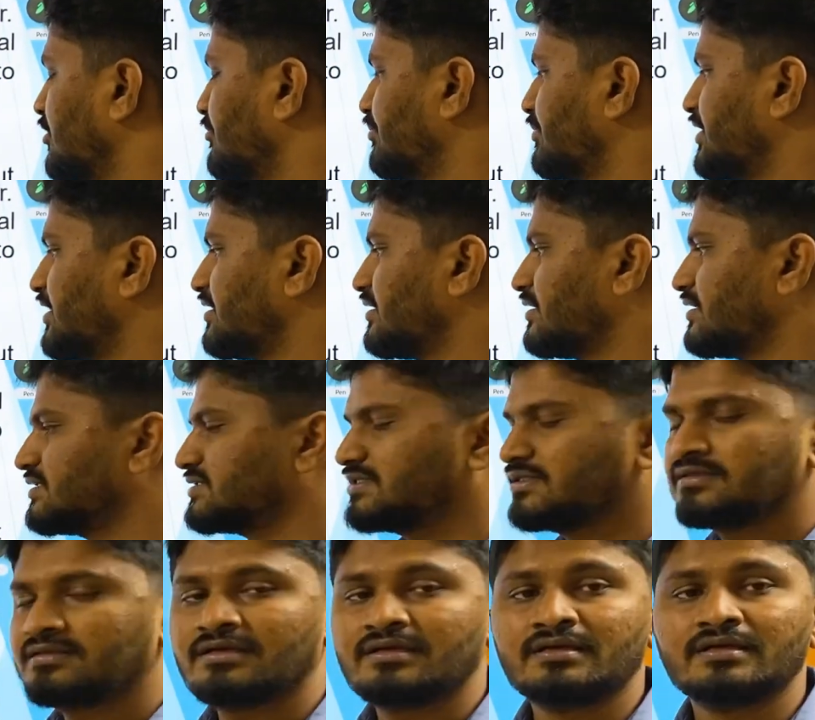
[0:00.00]
billion is
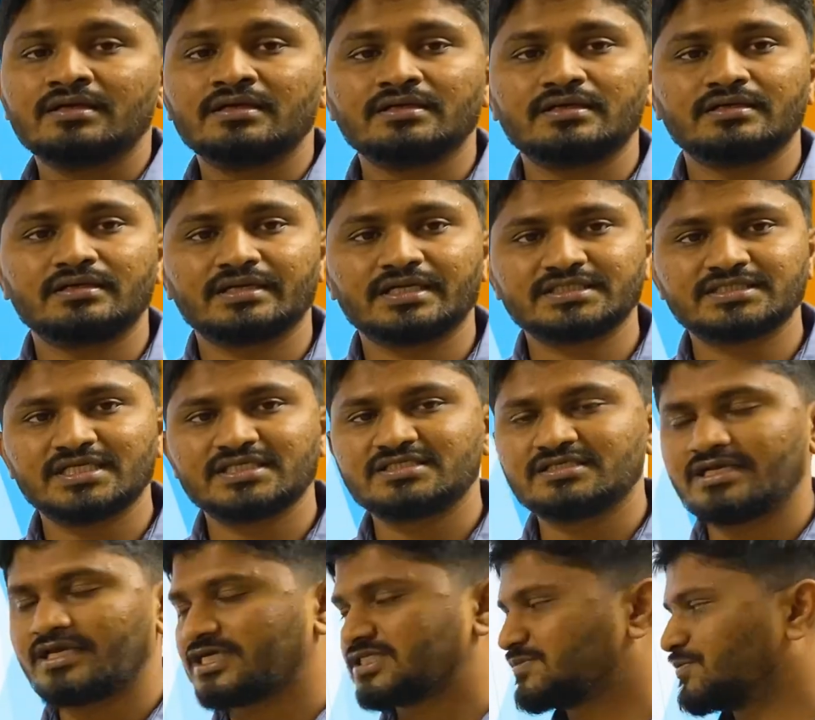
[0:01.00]
Russia's
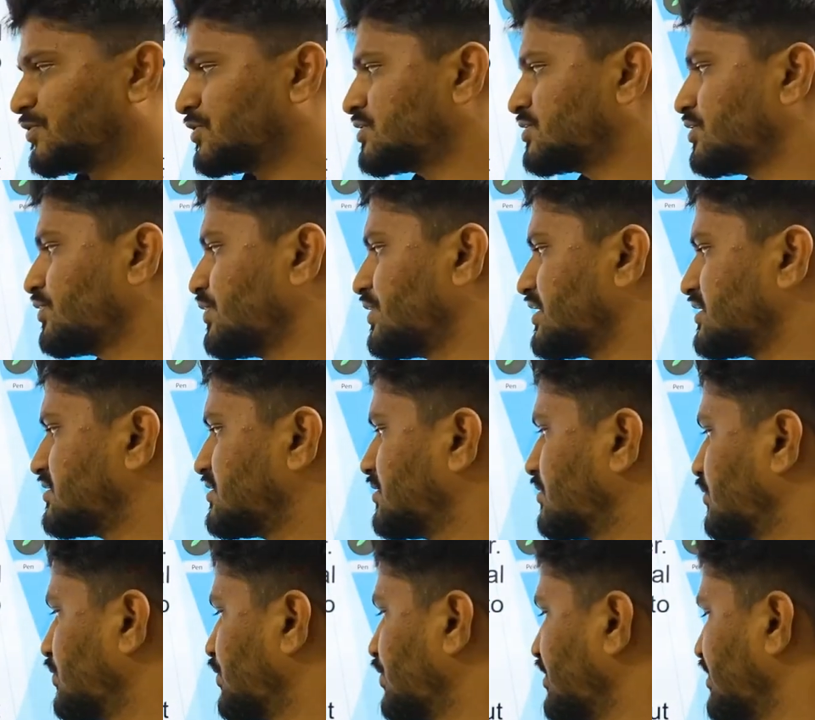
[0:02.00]
exports, whereas
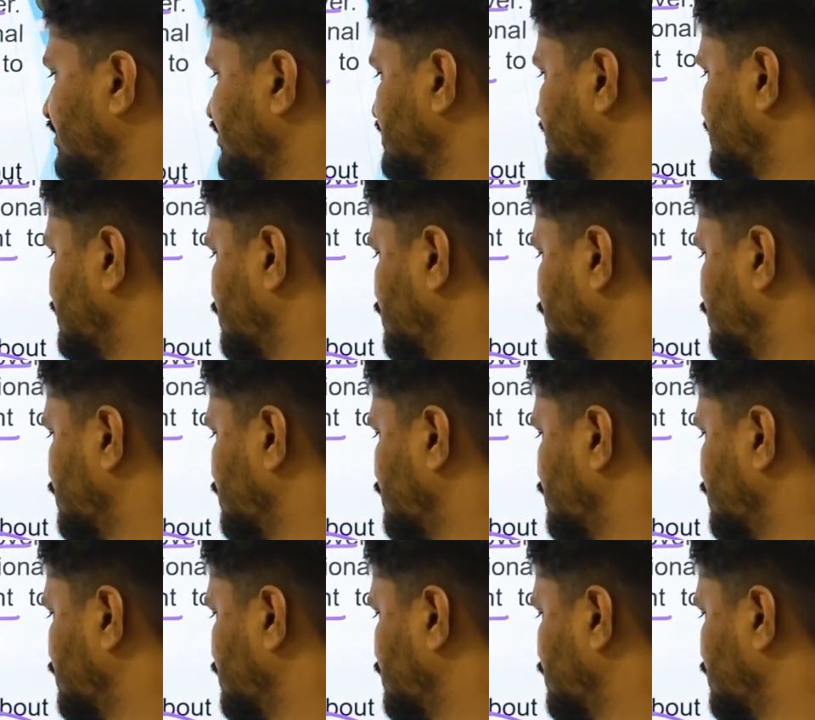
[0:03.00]
only